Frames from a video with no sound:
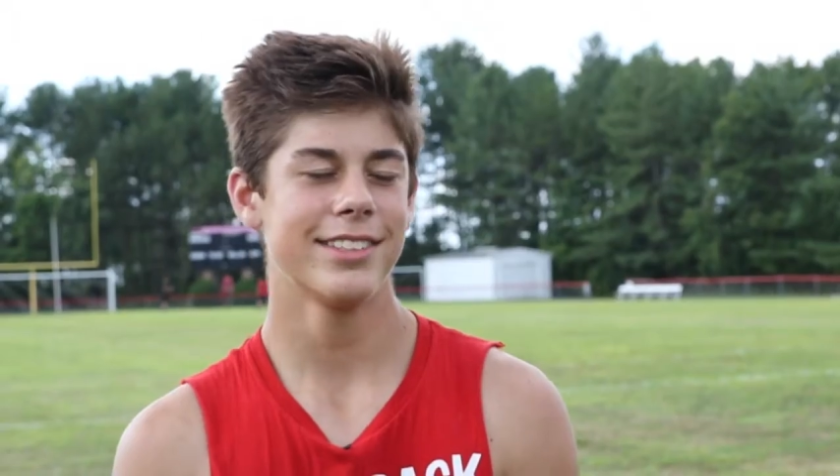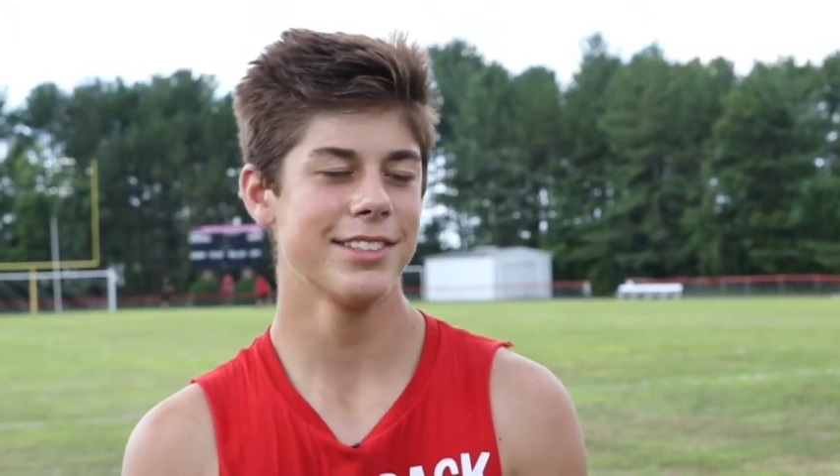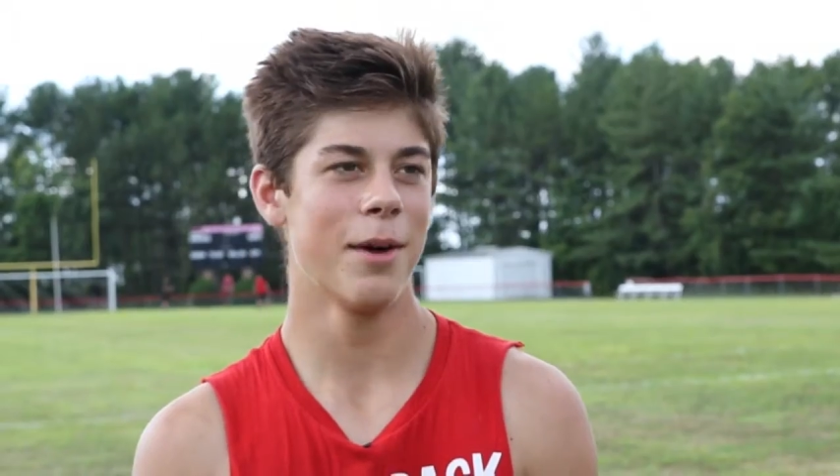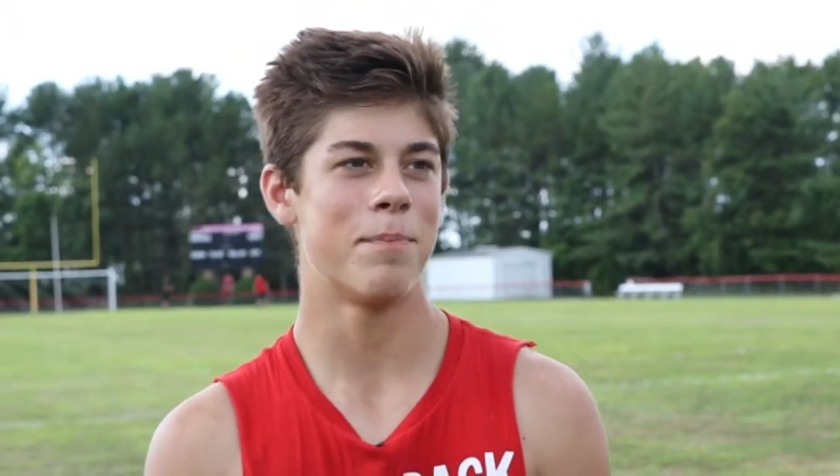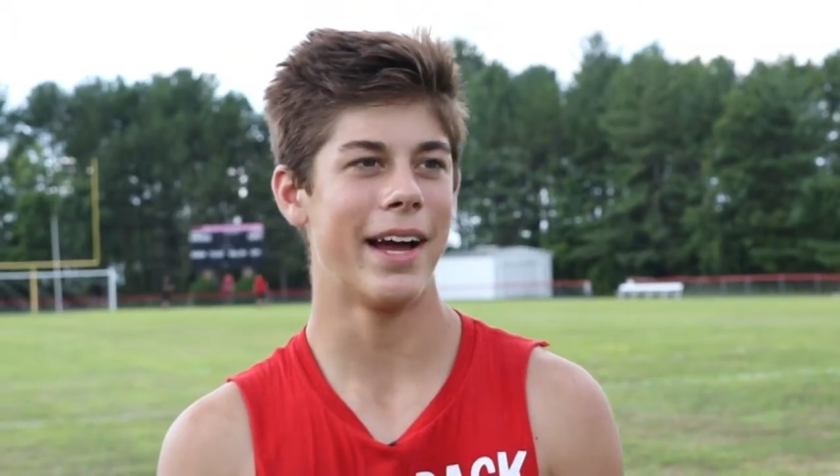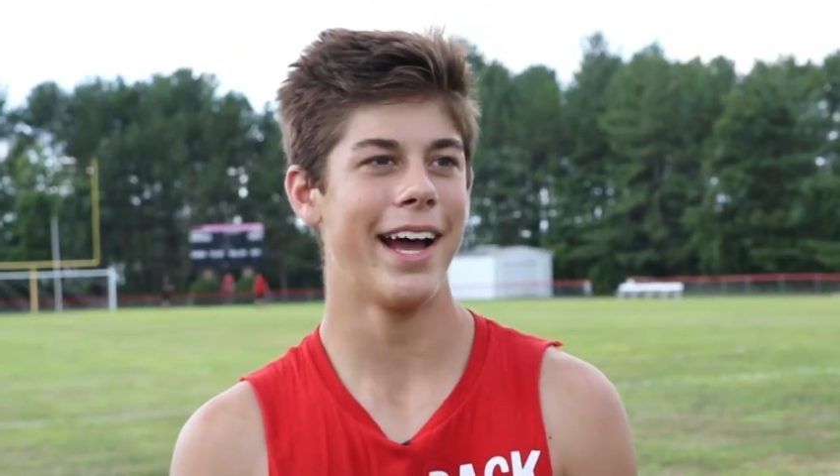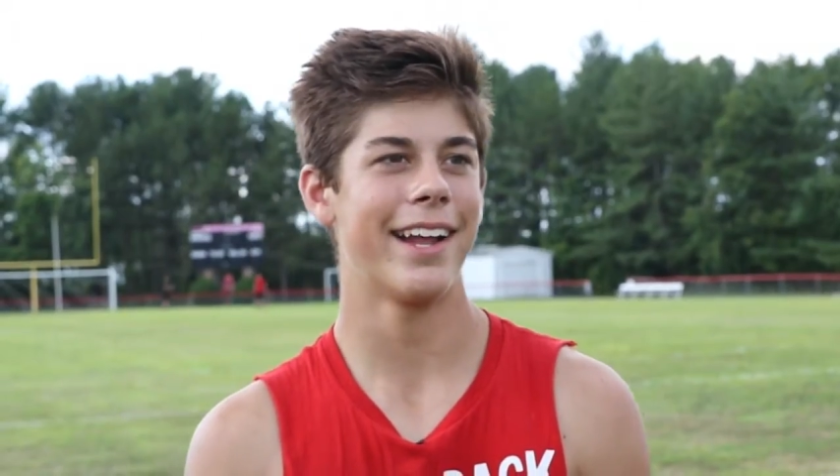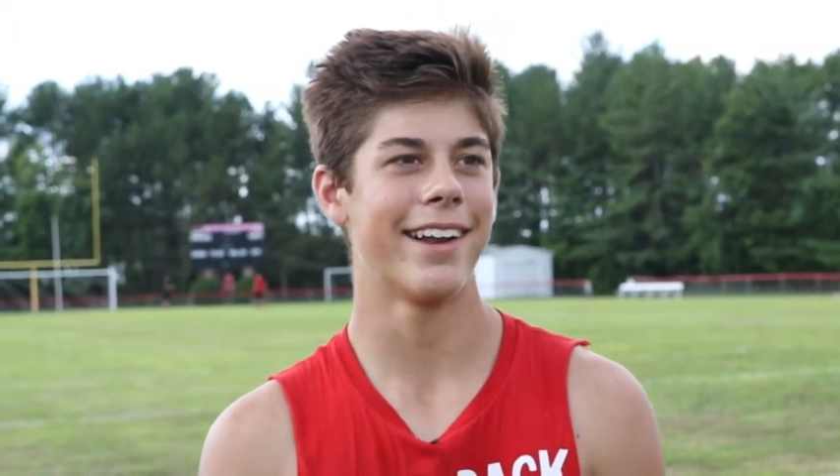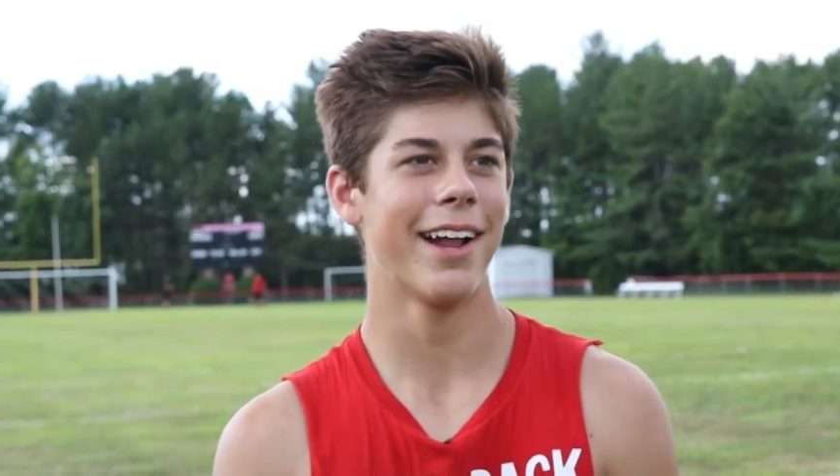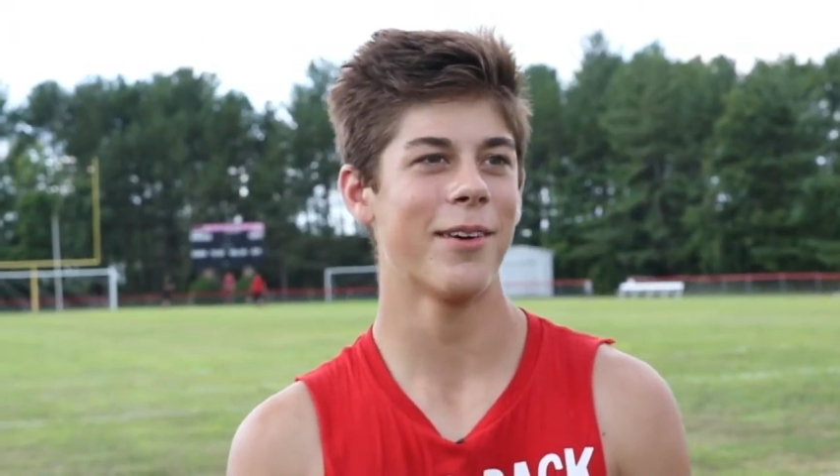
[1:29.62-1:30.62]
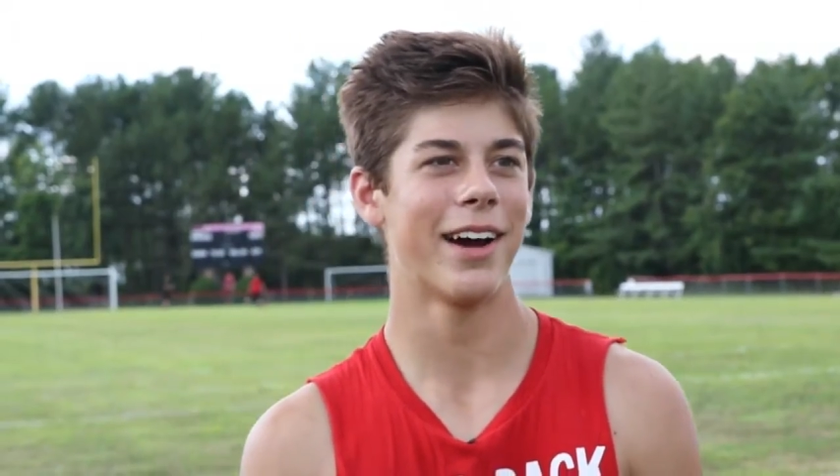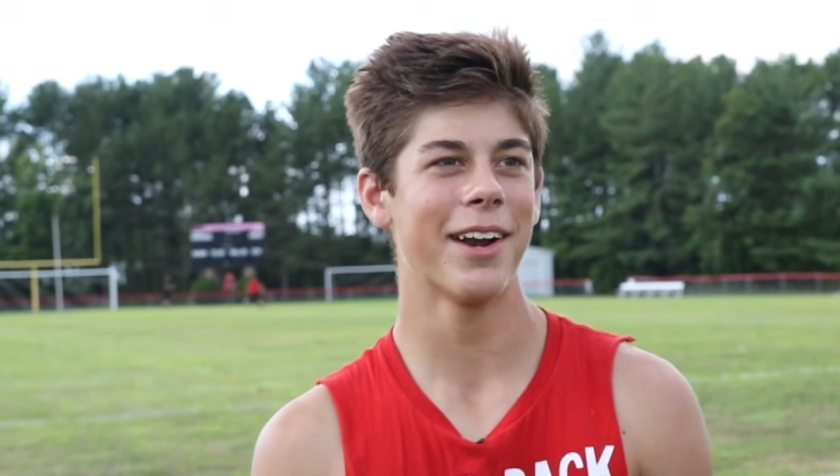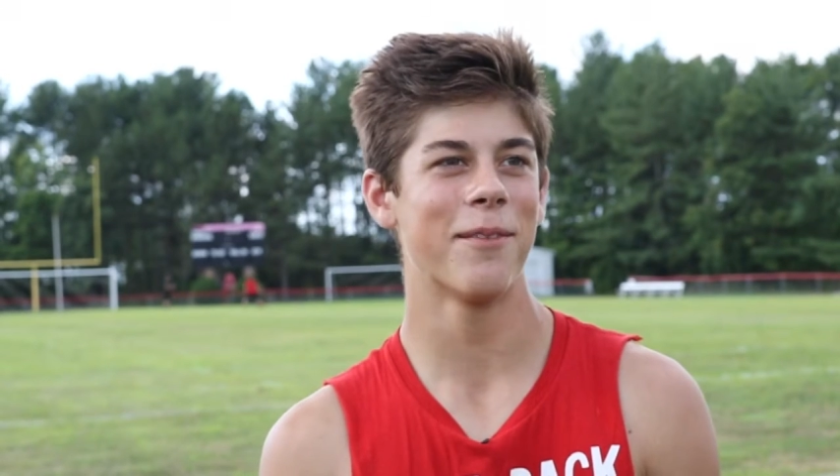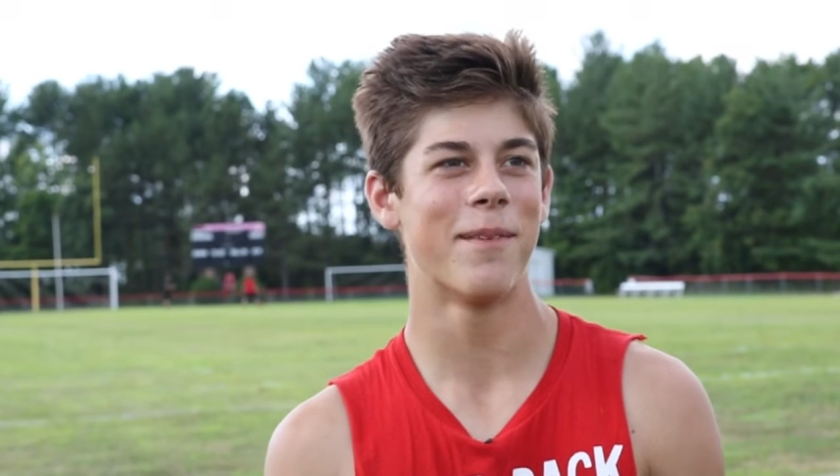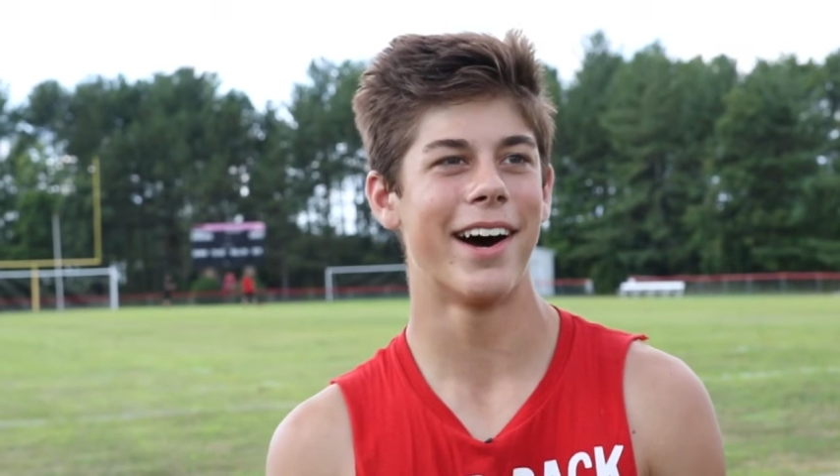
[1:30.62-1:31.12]
not bad. I don't, I
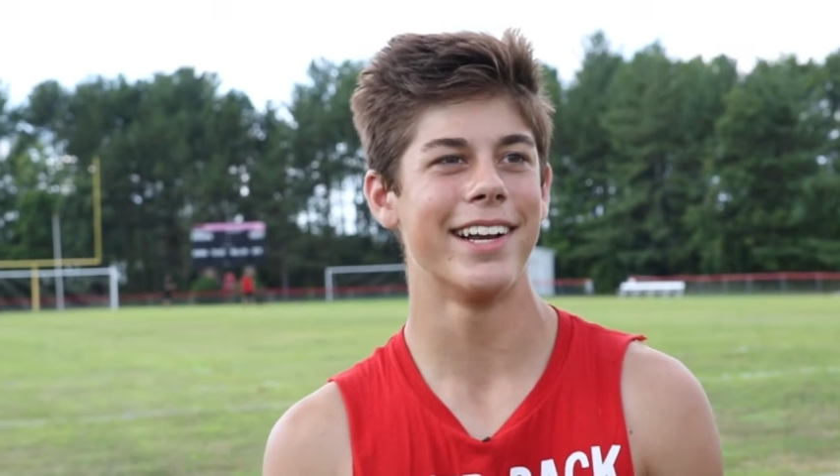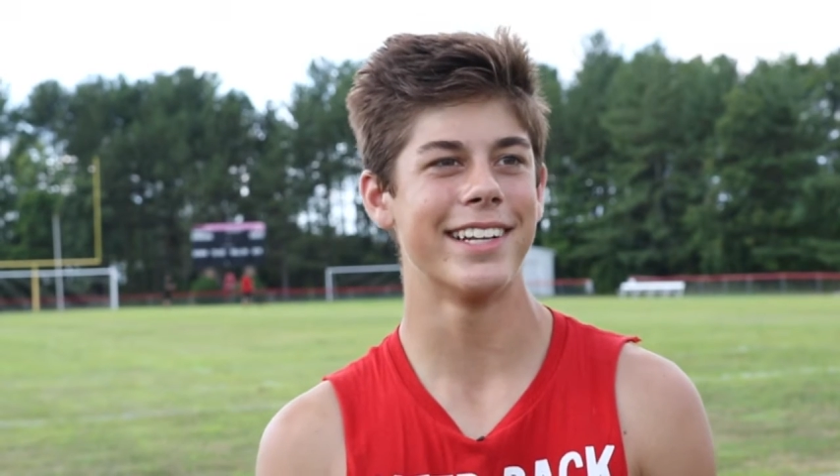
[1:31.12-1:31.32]
don't mind